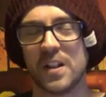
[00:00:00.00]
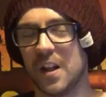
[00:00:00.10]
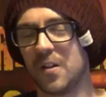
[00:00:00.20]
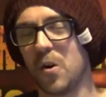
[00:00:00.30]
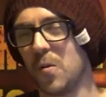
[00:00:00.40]

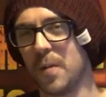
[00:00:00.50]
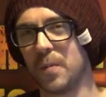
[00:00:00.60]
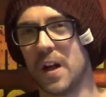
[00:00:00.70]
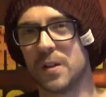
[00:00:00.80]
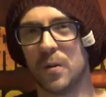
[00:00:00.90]
take Combi
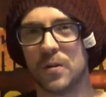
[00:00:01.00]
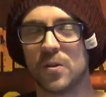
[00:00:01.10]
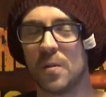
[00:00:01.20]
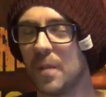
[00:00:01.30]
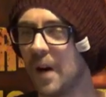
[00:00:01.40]
Plasma on
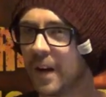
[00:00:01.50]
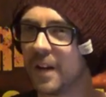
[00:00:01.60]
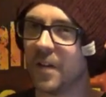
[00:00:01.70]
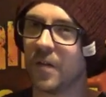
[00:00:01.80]
some of uh, my